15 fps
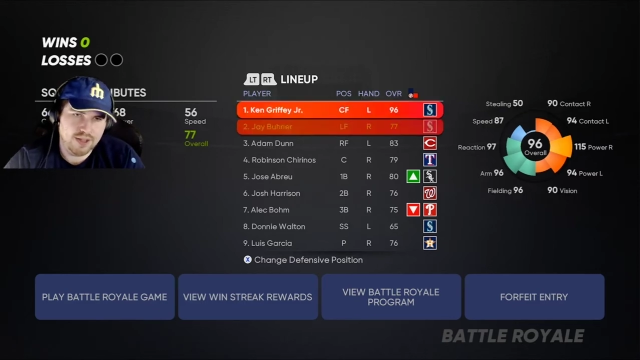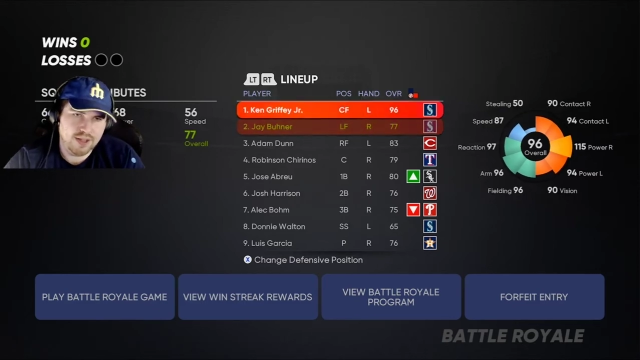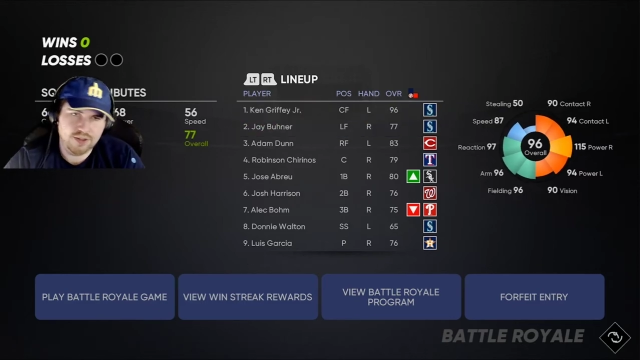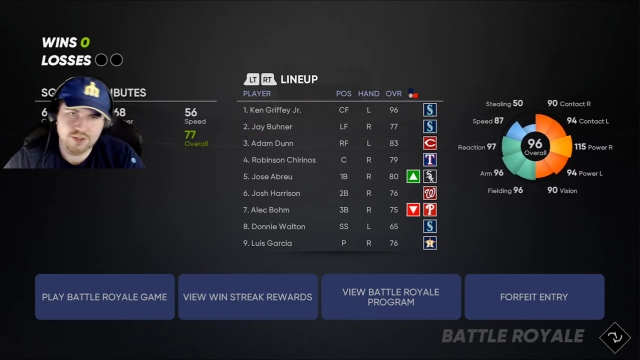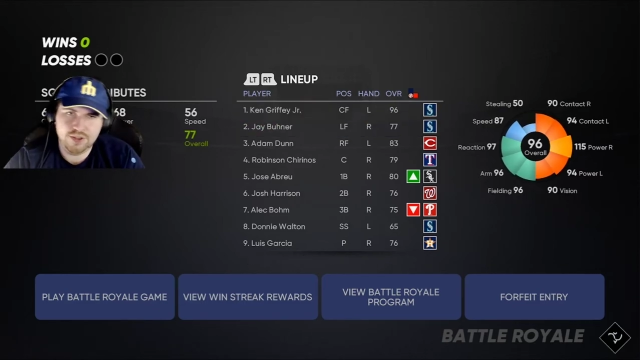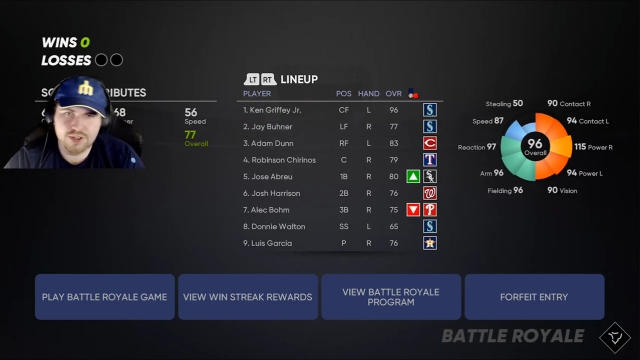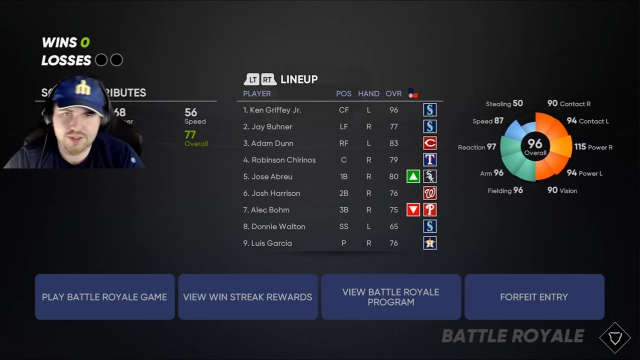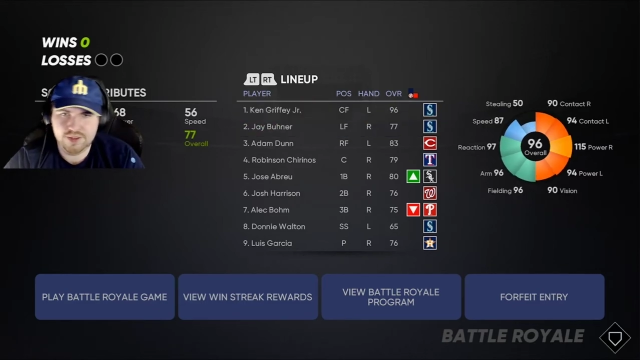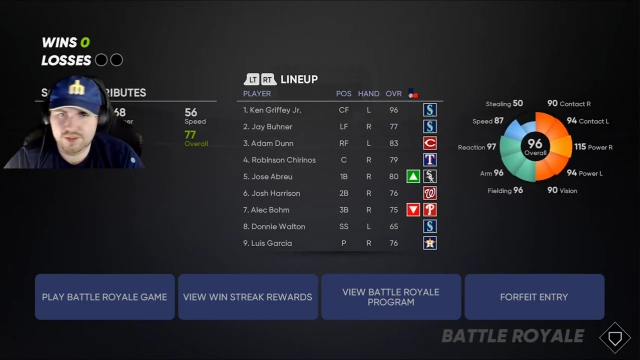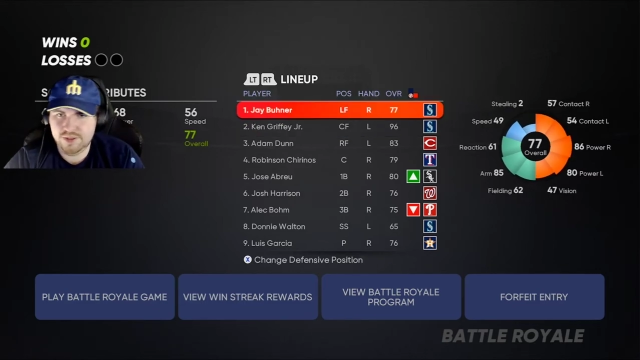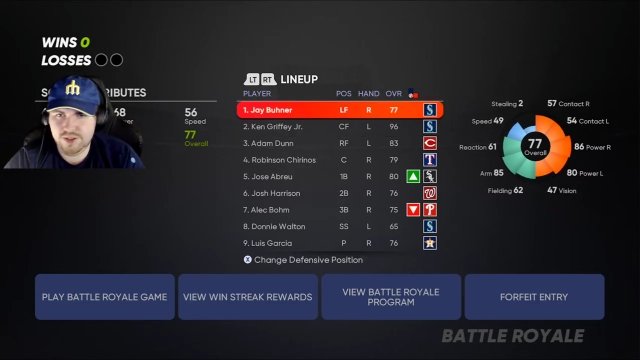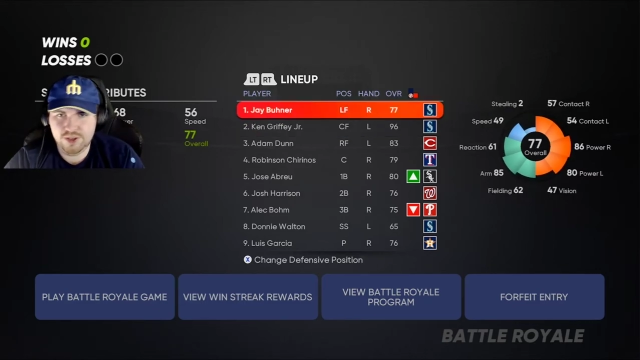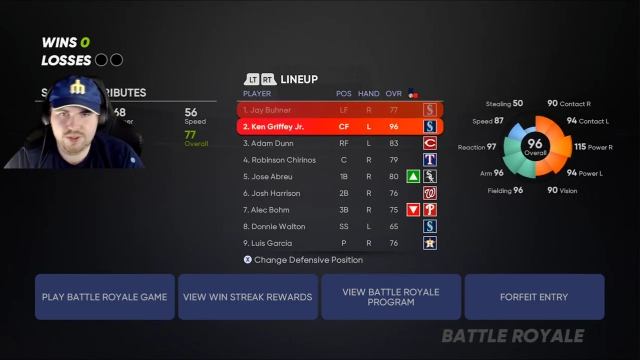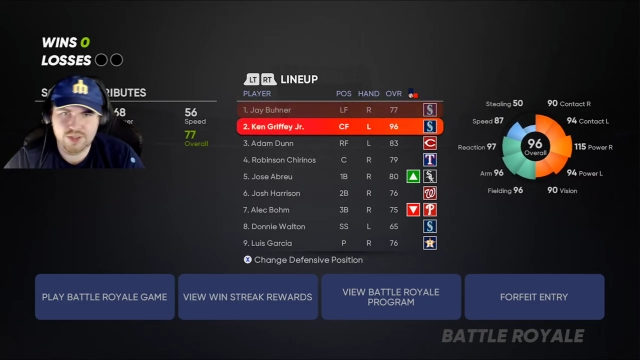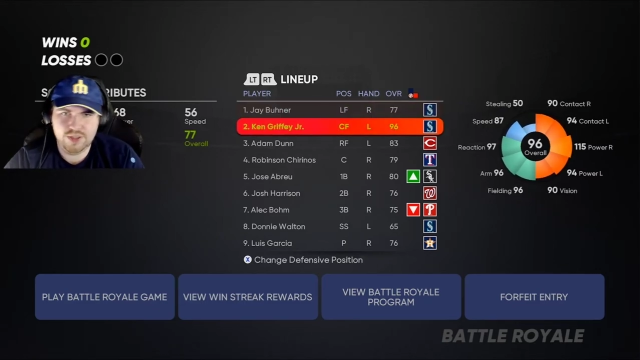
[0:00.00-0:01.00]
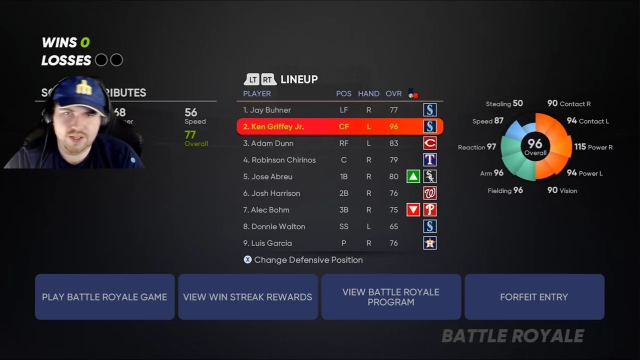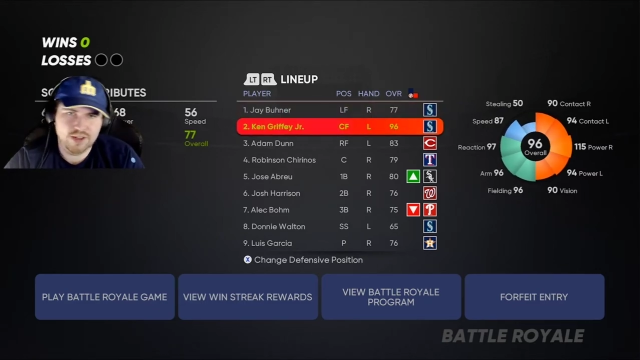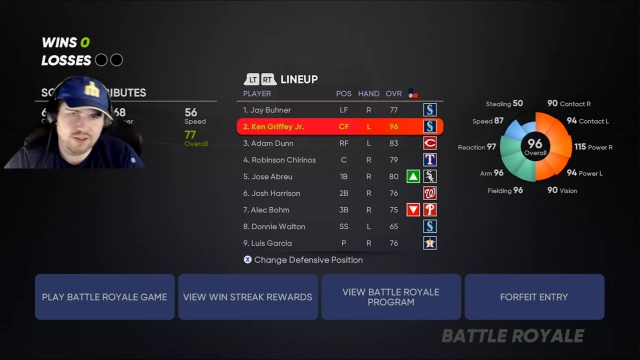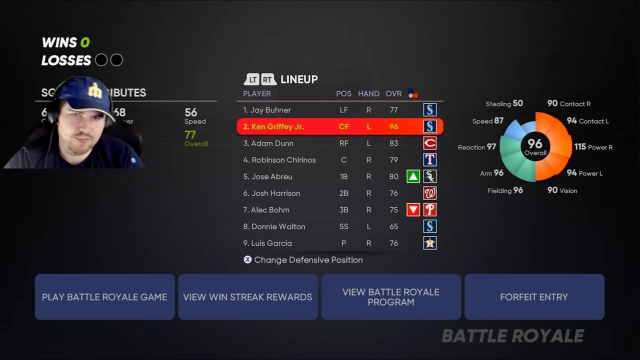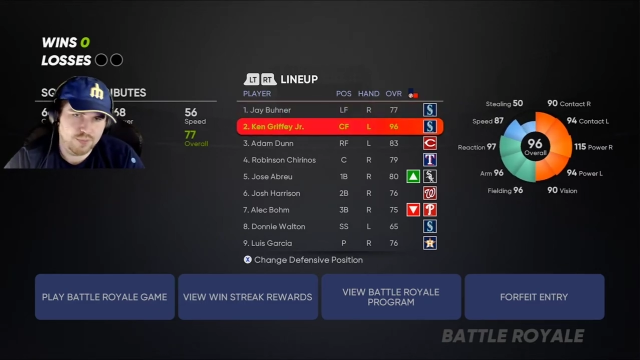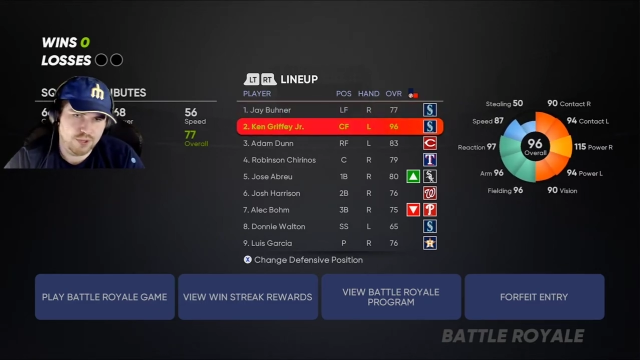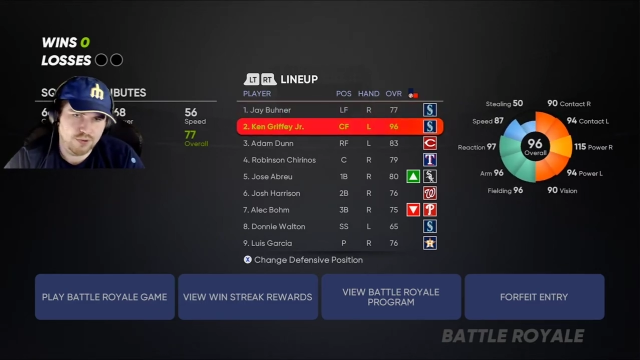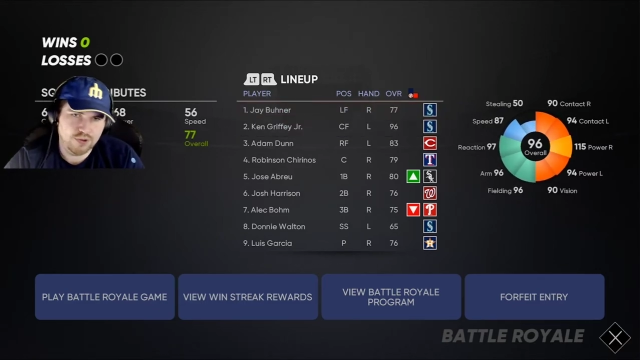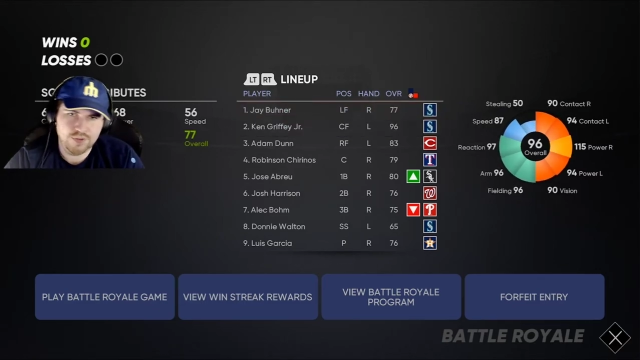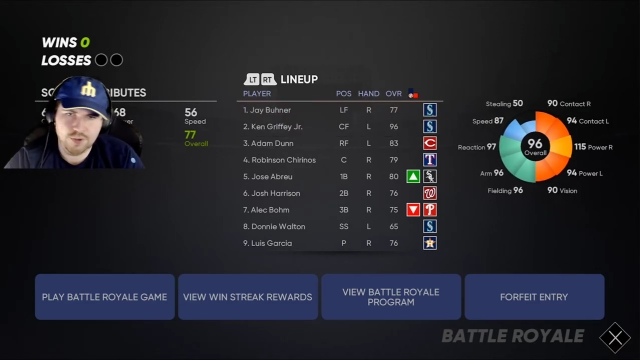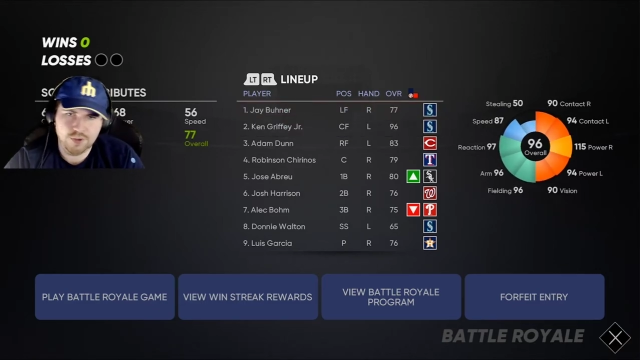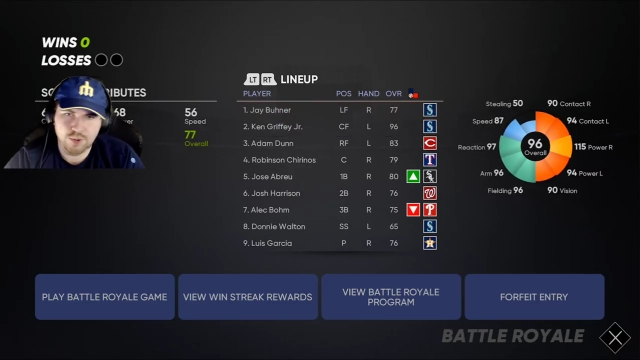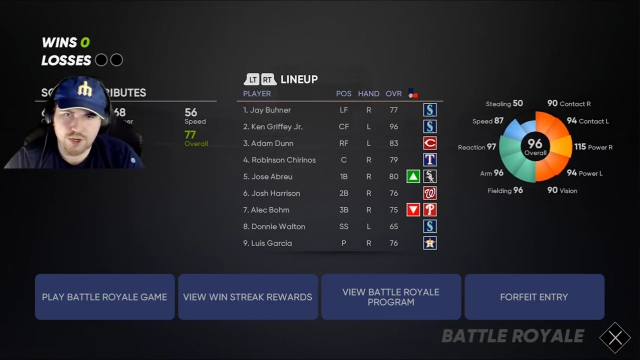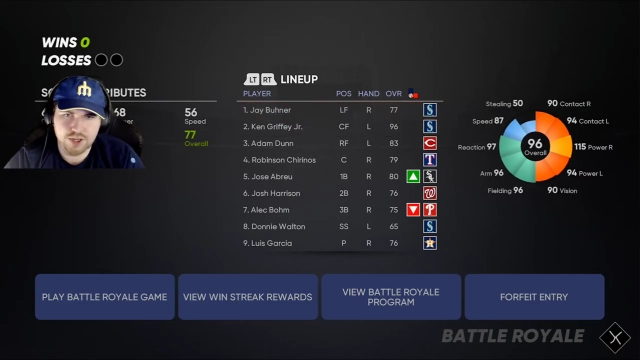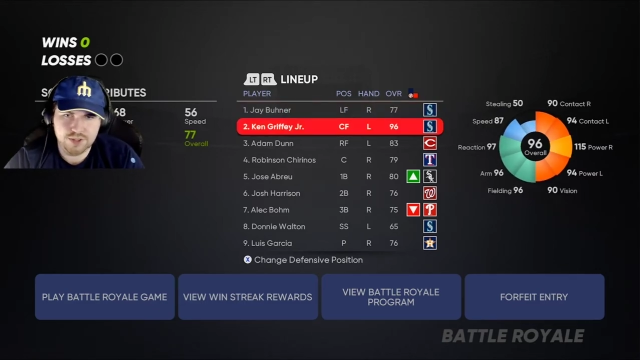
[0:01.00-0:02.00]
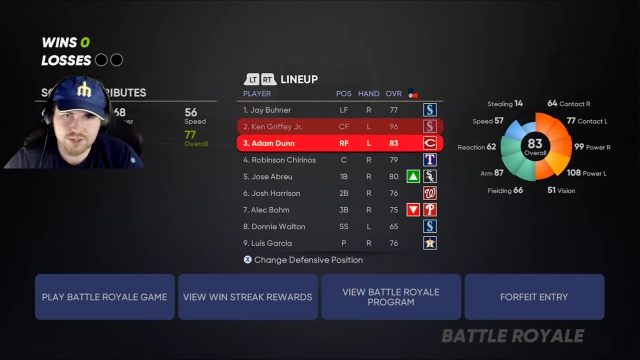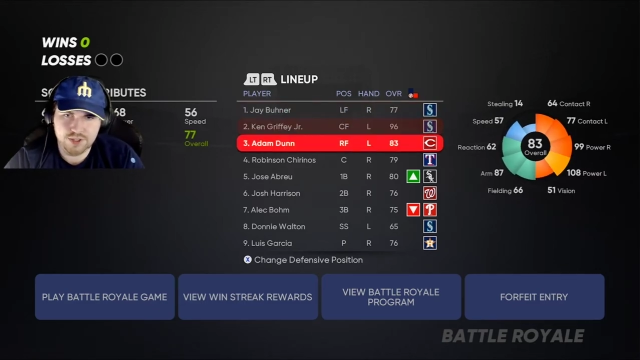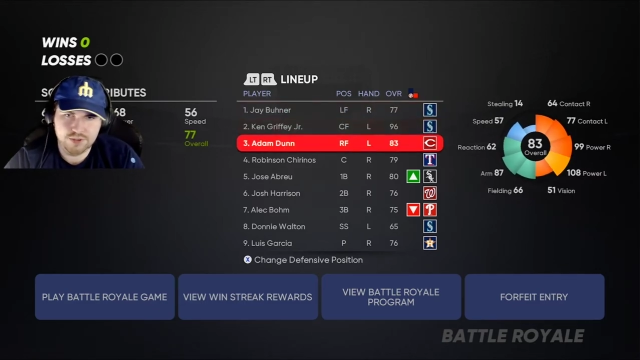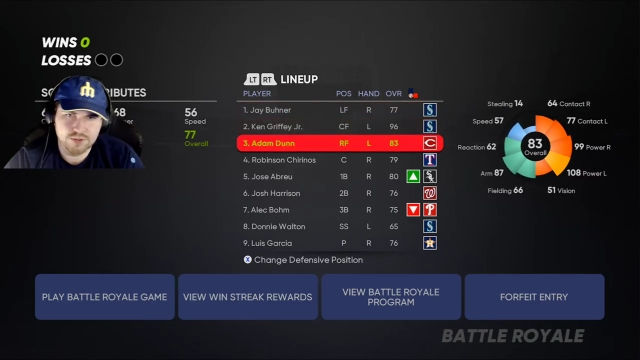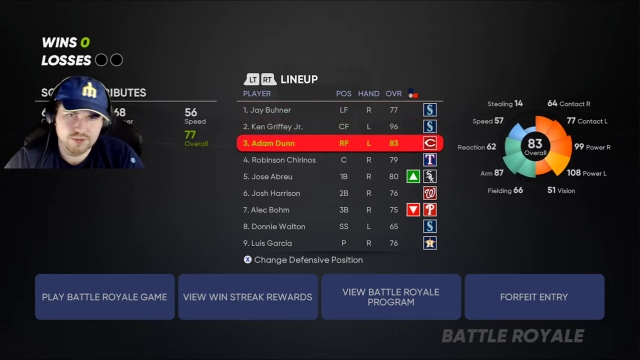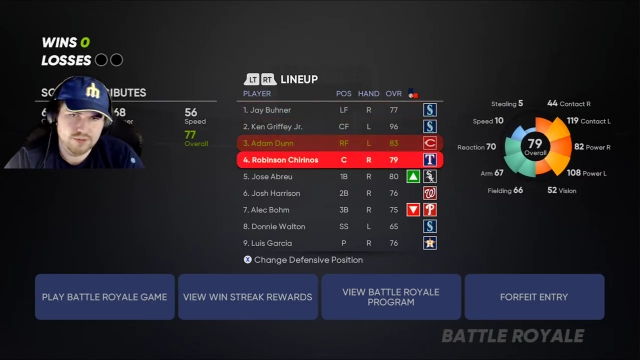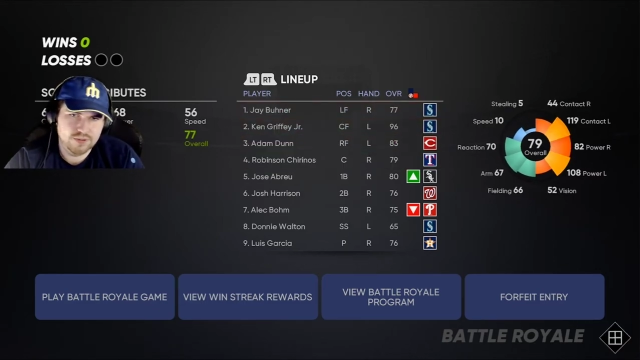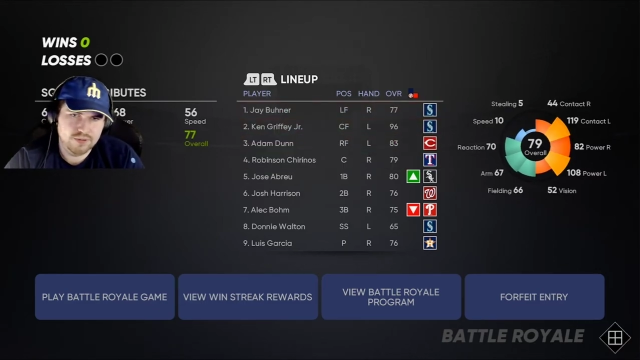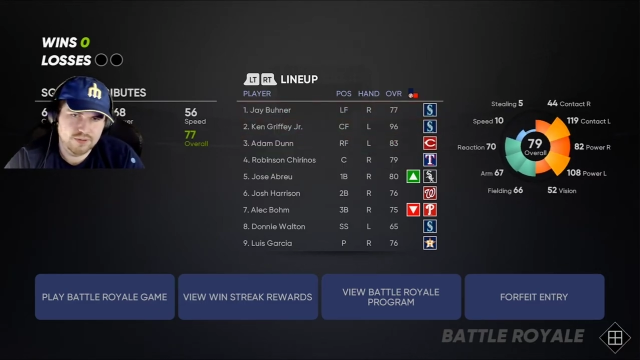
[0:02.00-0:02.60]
hell, you could lead off Buhner if you want to